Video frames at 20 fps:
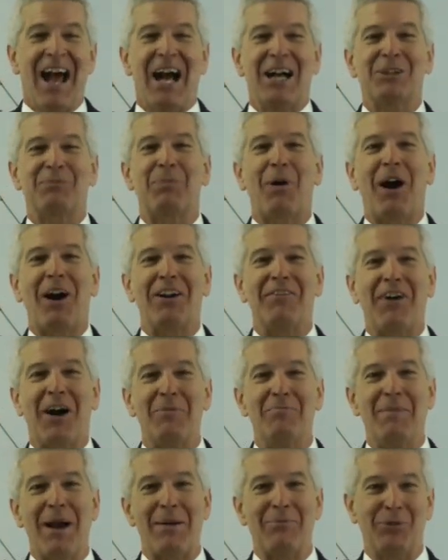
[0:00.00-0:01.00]
As part of
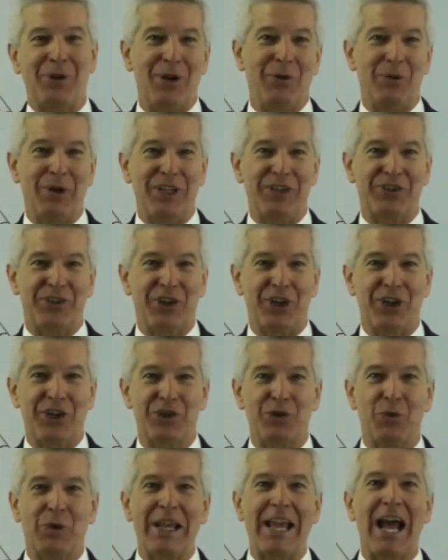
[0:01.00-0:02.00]
our memory
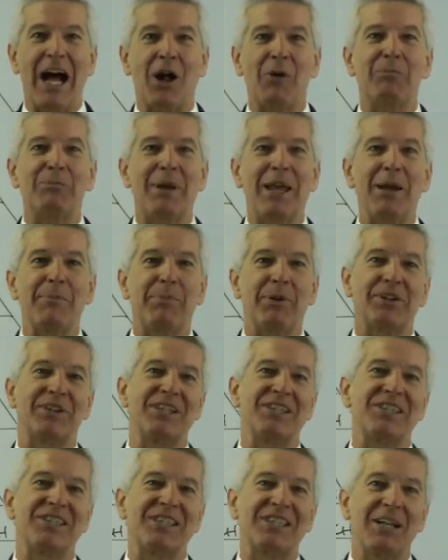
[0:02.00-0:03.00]
research, we help people
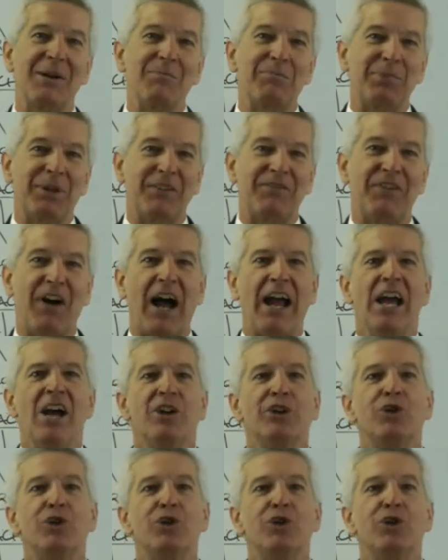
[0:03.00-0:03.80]
to simplify,